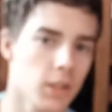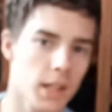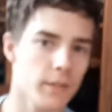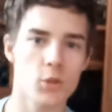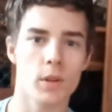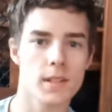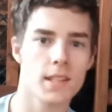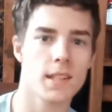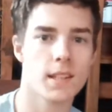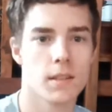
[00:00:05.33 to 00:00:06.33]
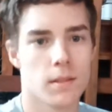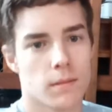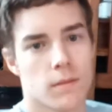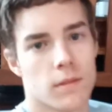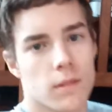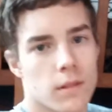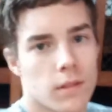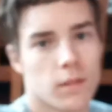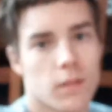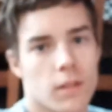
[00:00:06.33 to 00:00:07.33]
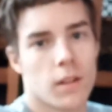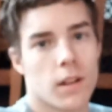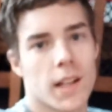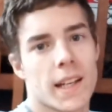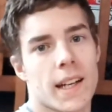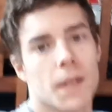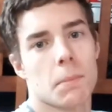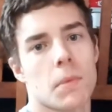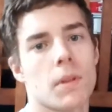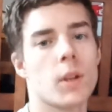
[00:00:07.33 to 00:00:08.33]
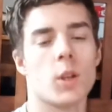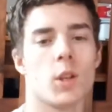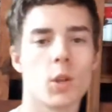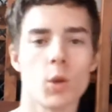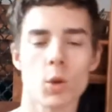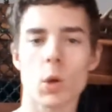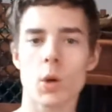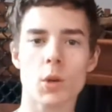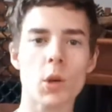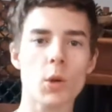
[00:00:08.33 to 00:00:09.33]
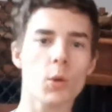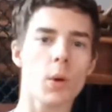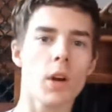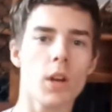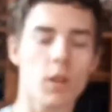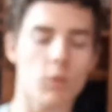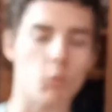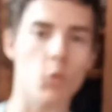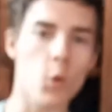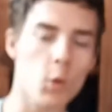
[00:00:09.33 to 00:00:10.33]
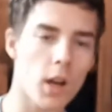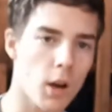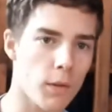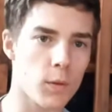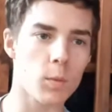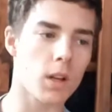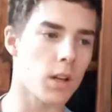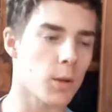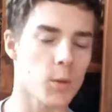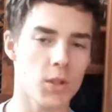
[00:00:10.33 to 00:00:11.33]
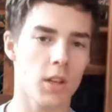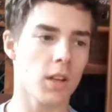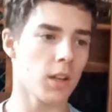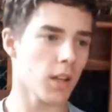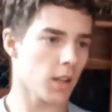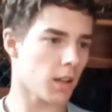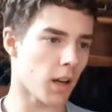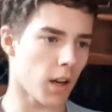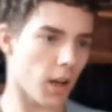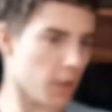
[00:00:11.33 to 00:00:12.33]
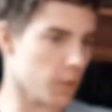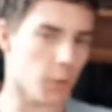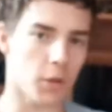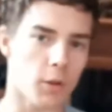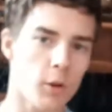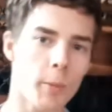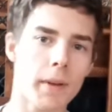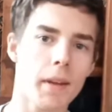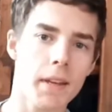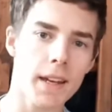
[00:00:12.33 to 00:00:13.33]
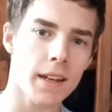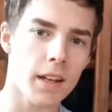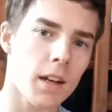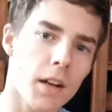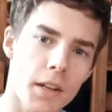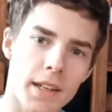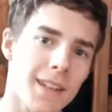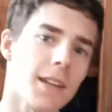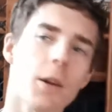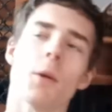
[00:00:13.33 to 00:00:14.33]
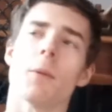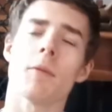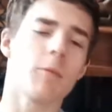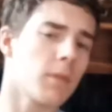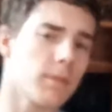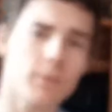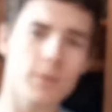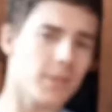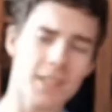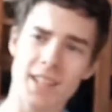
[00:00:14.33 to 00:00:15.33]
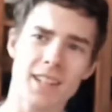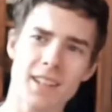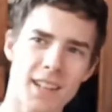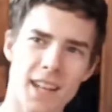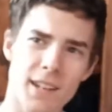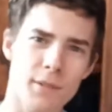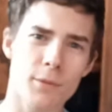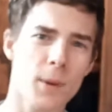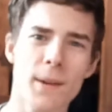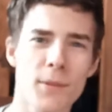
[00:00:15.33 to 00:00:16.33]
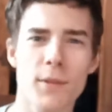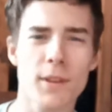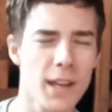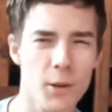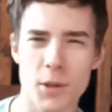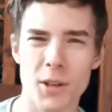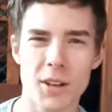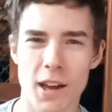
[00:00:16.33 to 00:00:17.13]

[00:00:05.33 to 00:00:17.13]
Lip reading: don't have a choice in this. I am your new ruler of the world. You can call me King Khaki, King Kev, whatever the hell you